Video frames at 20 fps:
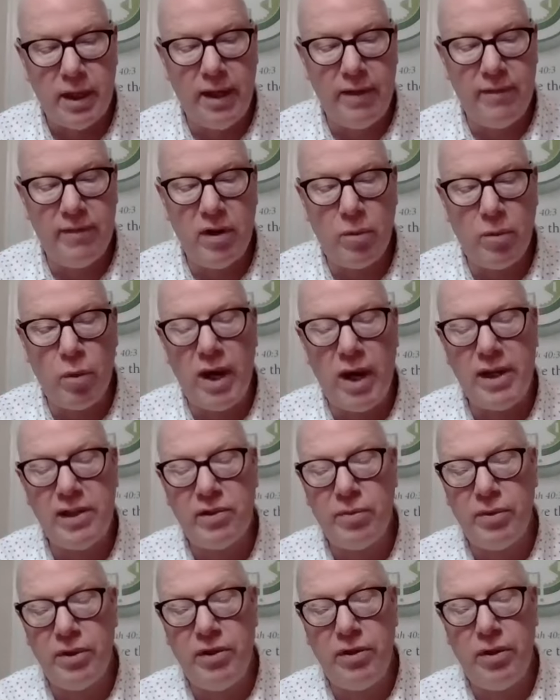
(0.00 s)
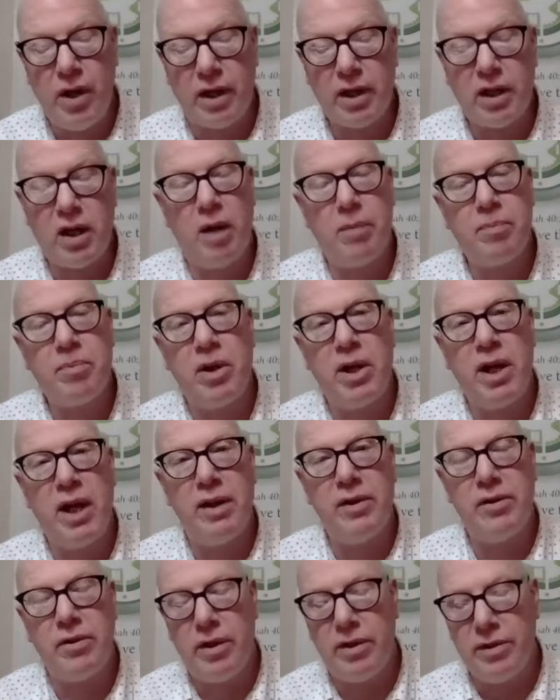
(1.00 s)
even in ways we do not
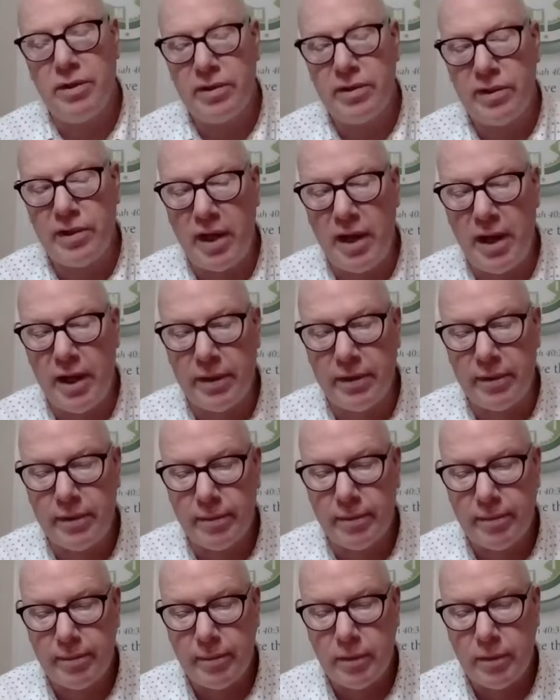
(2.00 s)
comprehend or understand.